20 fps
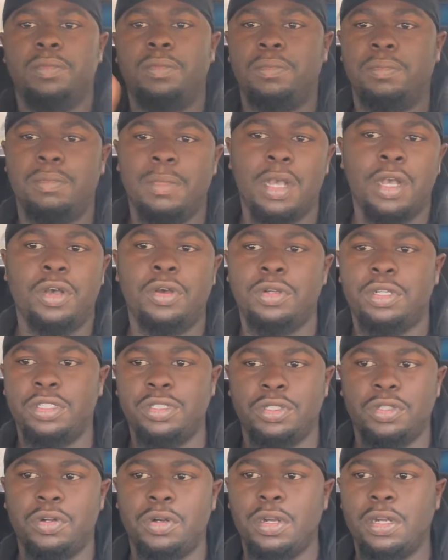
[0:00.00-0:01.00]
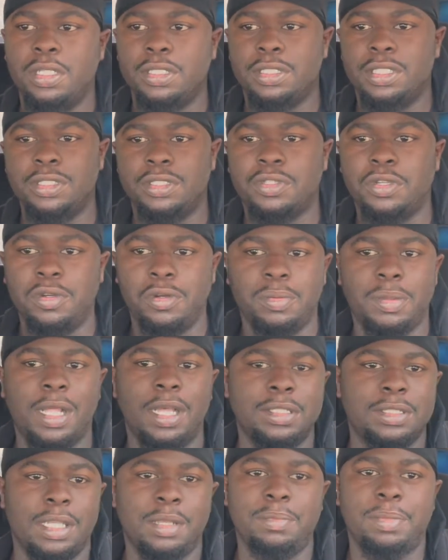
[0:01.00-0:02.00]
My oldest daughter is in school,
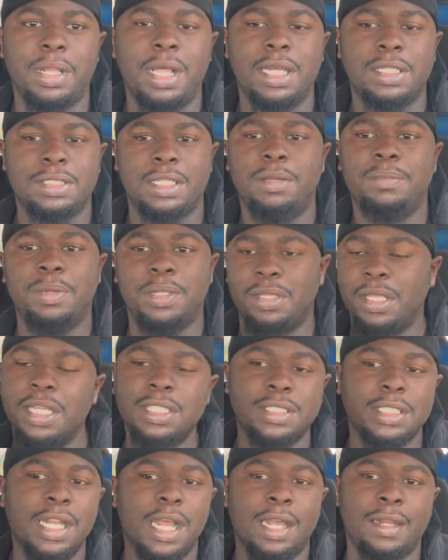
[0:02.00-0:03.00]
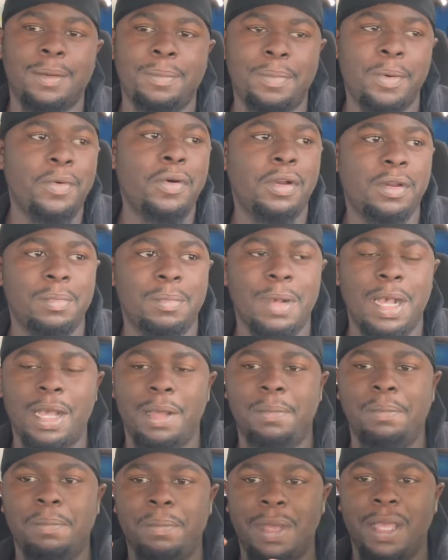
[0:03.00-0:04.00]
blase, but that's not important. My
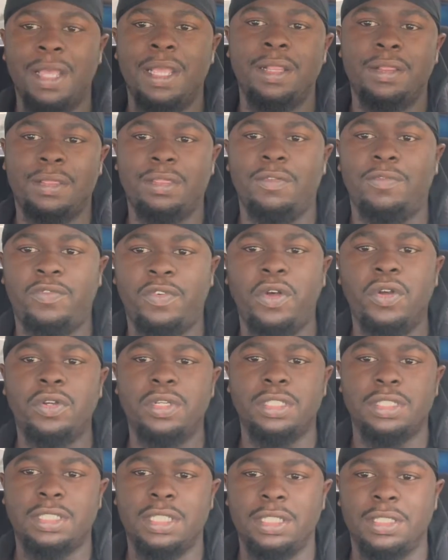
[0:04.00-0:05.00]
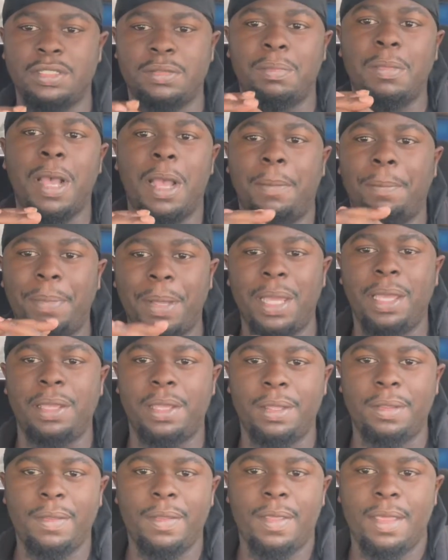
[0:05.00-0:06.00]
main focus is my pay.
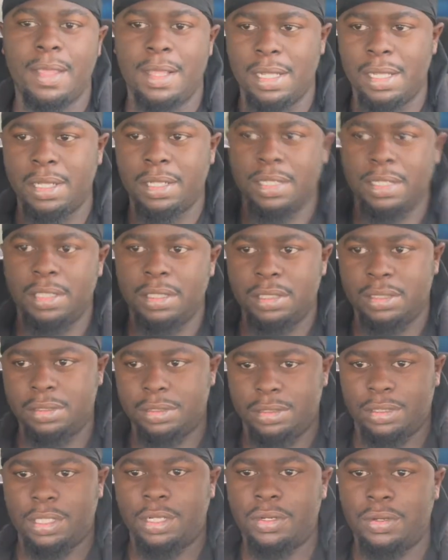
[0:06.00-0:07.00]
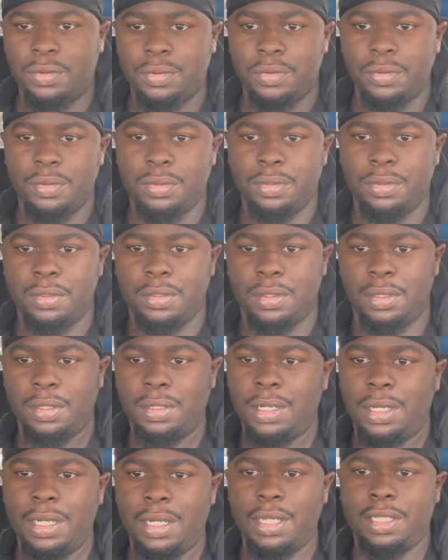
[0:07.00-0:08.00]
So
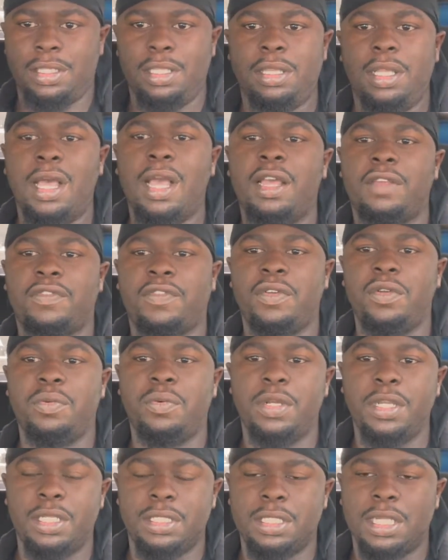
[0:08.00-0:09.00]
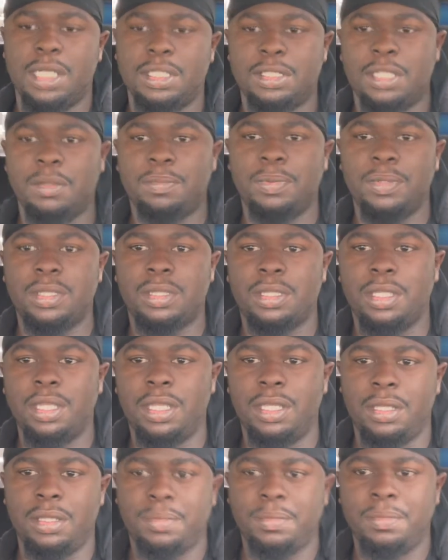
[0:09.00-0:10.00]
the last few weeks, I'm
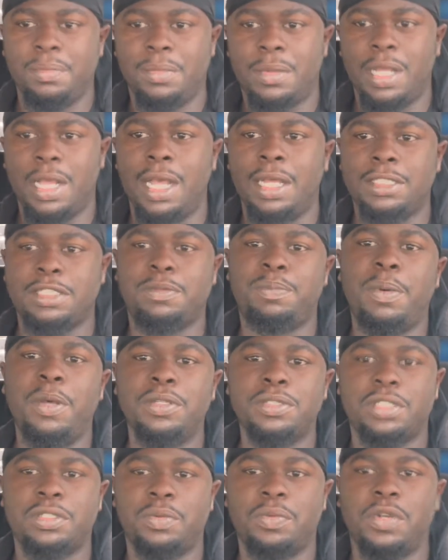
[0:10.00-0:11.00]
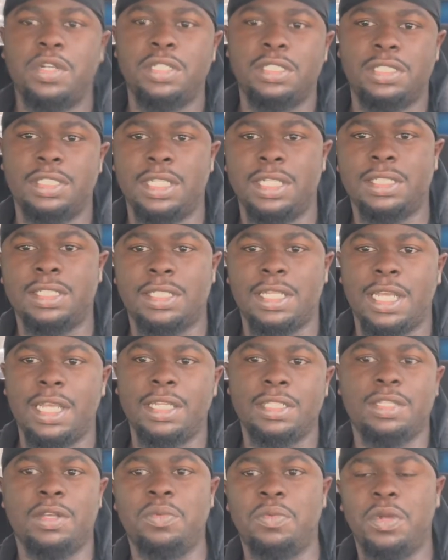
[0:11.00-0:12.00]
supposed to run 6
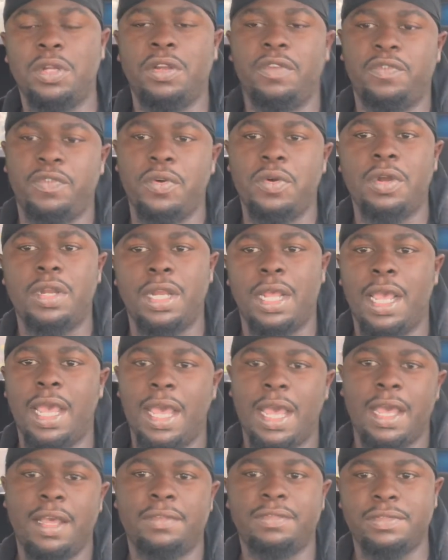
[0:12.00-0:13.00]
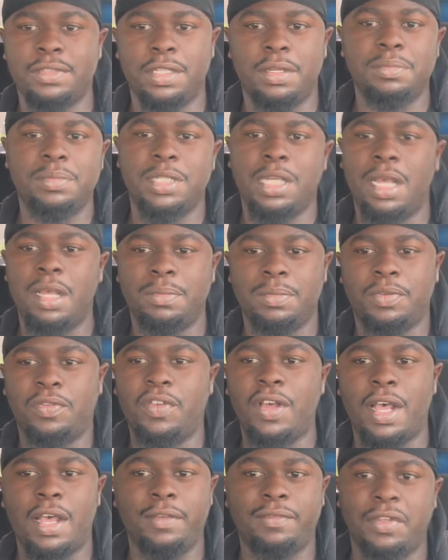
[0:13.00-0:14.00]
days, I'm running 4.5, sometimes
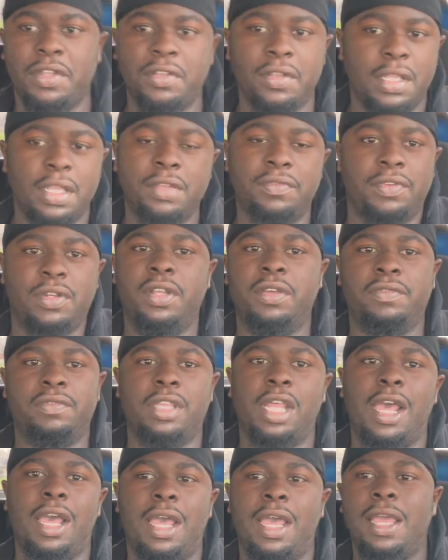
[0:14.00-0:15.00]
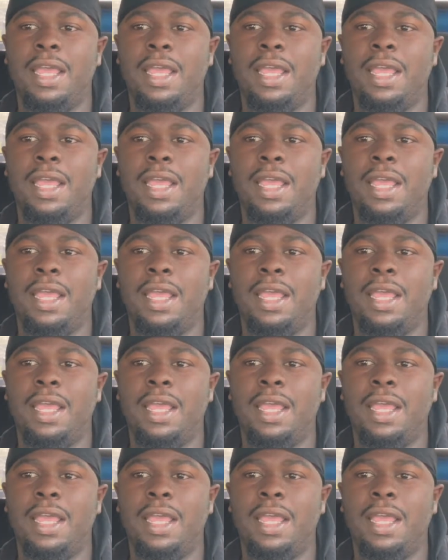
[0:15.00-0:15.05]
5. Even if that,